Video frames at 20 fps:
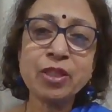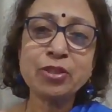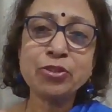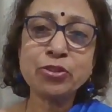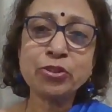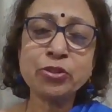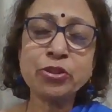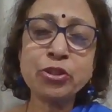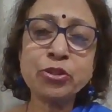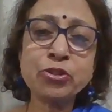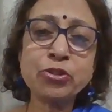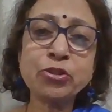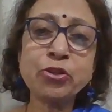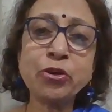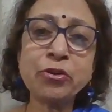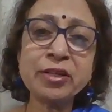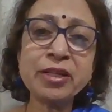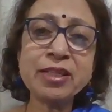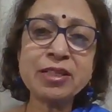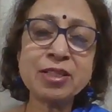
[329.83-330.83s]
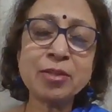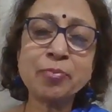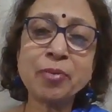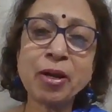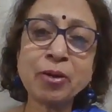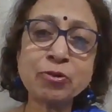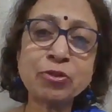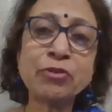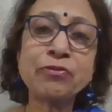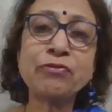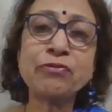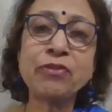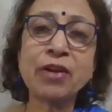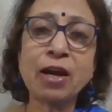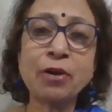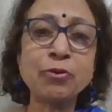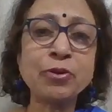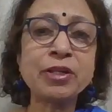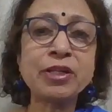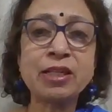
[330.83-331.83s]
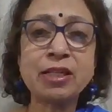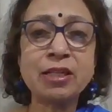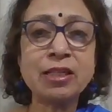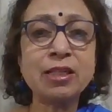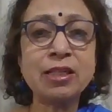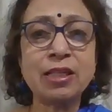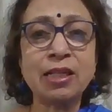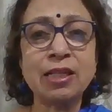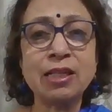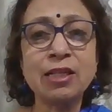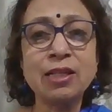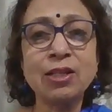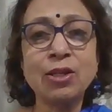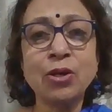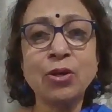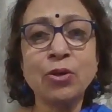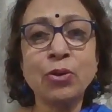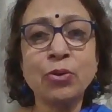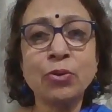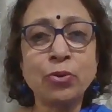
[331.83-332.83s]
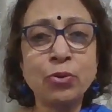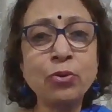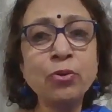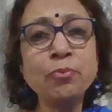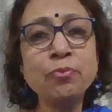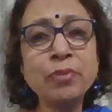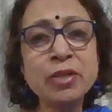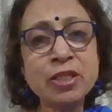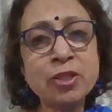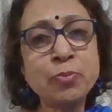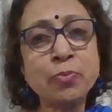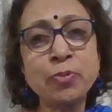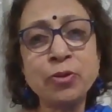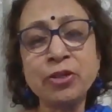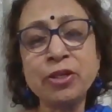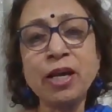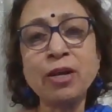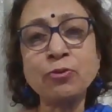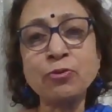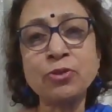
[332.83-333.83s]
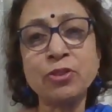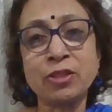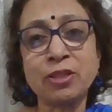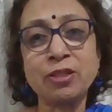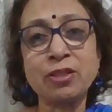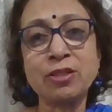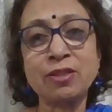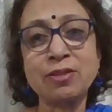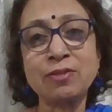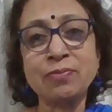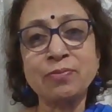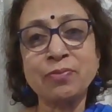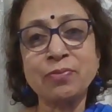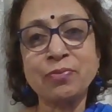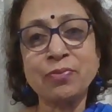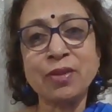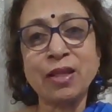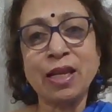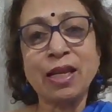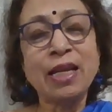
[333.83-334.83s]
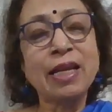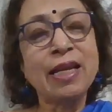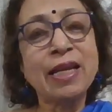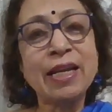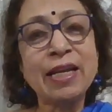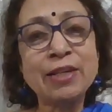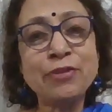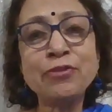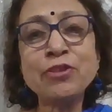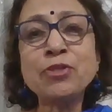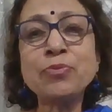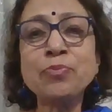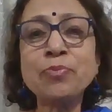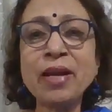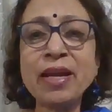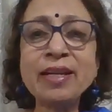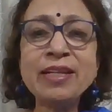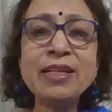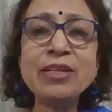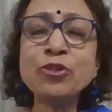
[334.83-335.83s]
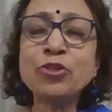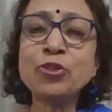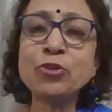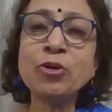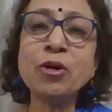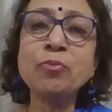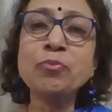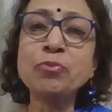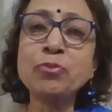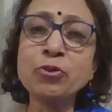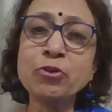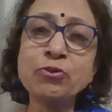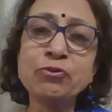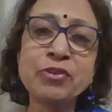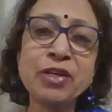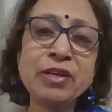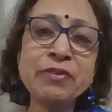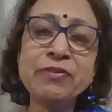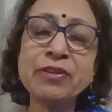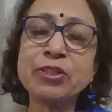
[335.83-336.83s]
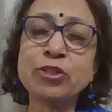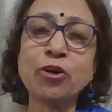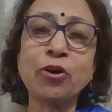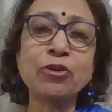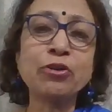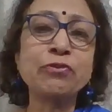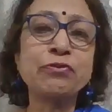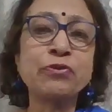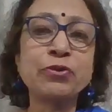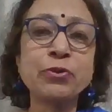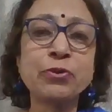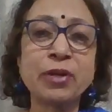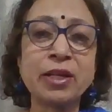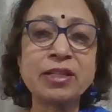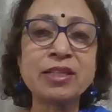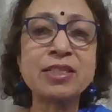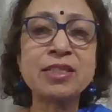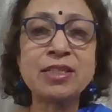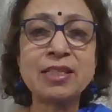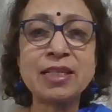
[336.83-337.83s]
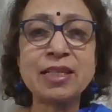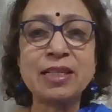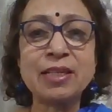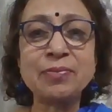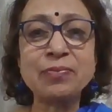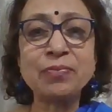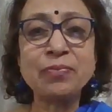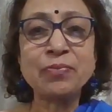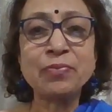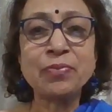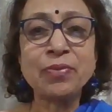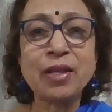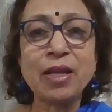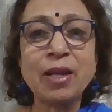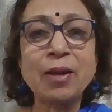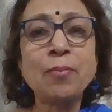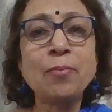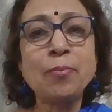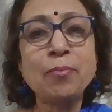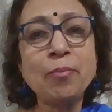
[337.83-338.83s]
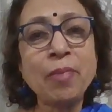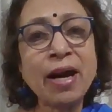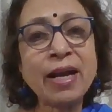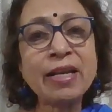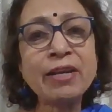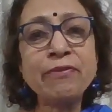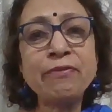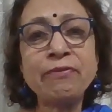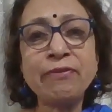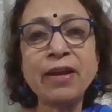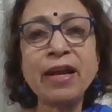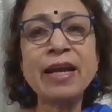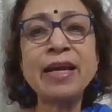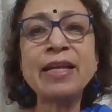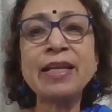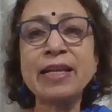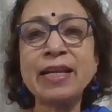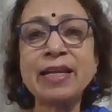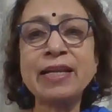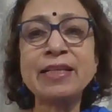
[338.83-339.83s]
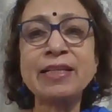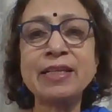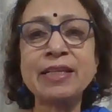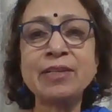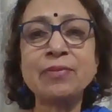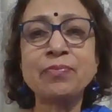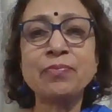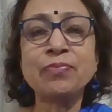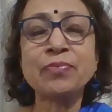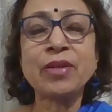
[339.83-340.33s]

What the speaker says: So the story is about a flower girl who mispronounces. It was made into a movie which all of you can see, My Fair Lady.